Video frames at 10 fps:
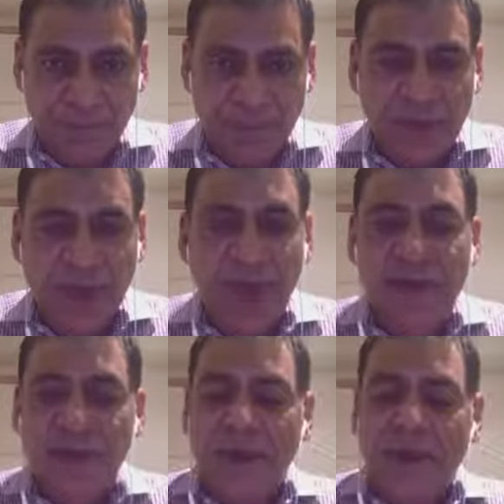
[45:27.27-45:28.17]
Okay?
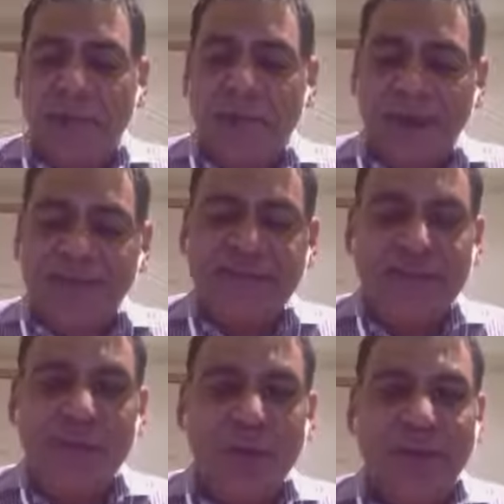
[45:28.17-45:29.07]
My
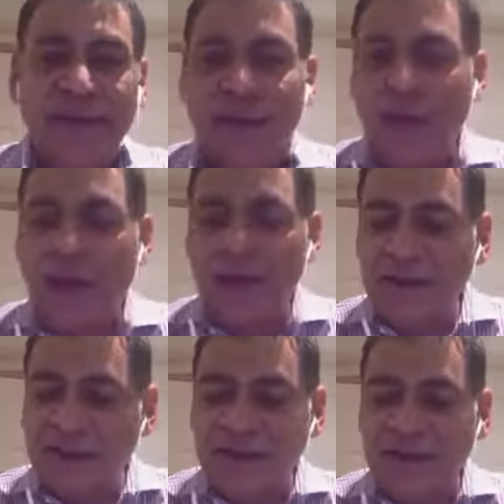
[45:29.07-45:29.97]
team right now, I
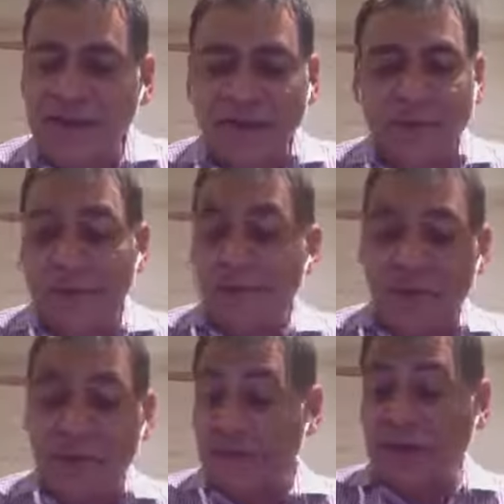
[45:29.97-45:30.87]
got a tandem, and
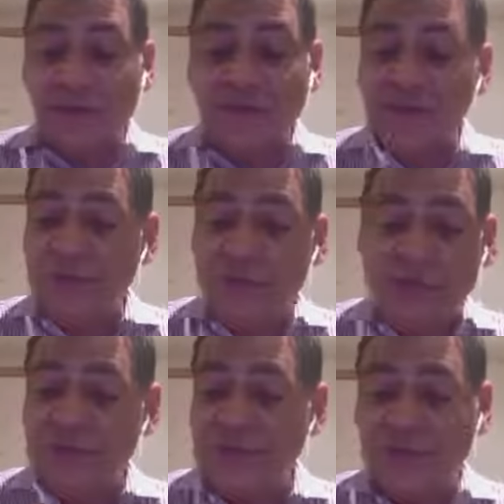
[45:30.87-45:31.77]
like my two dental
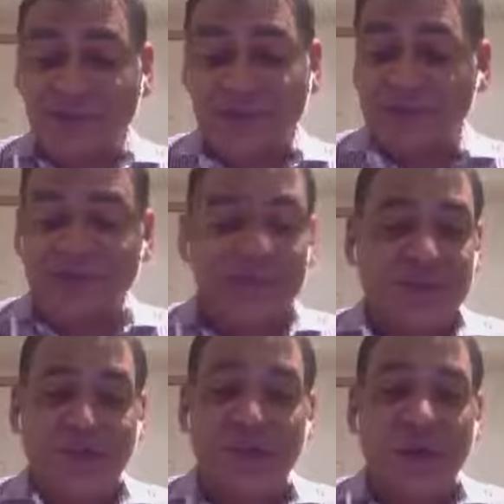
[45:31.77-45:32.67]
assistants, for
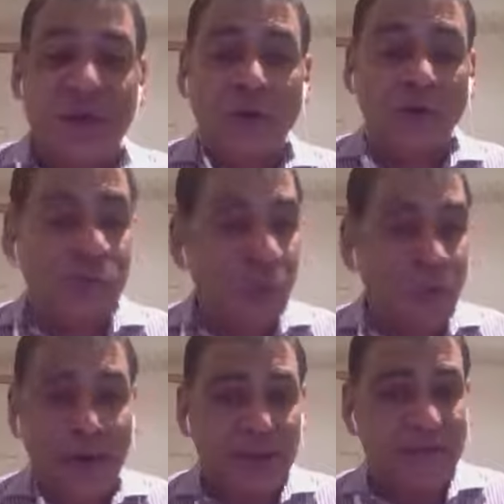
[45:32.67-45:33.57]
instance, they don't
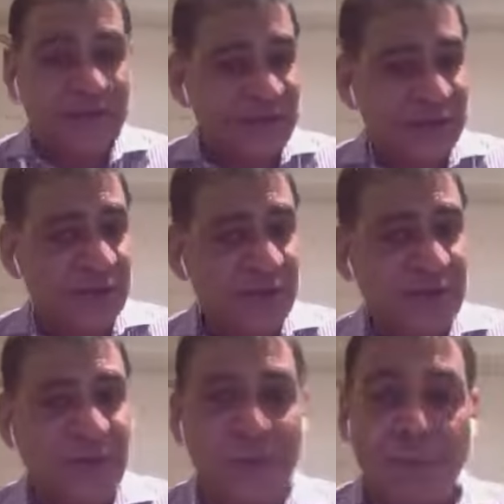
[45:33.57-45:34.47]
have necessarily the
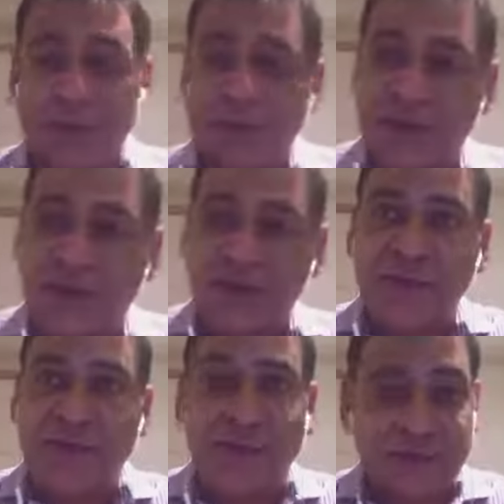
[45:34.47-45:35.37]
same
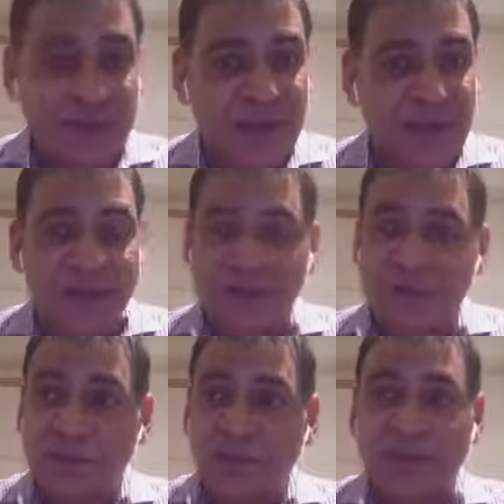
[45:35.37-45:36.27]
personality types. They have some
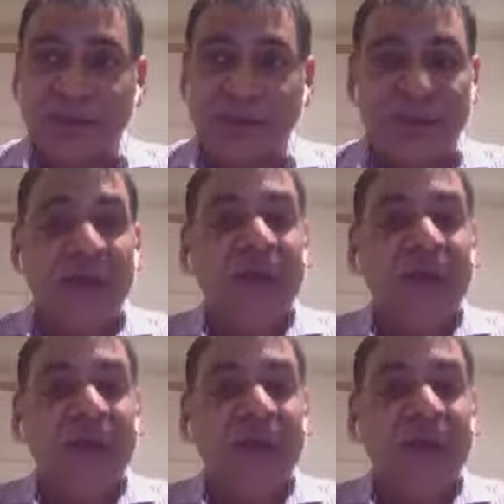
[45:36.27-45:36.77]
similarities.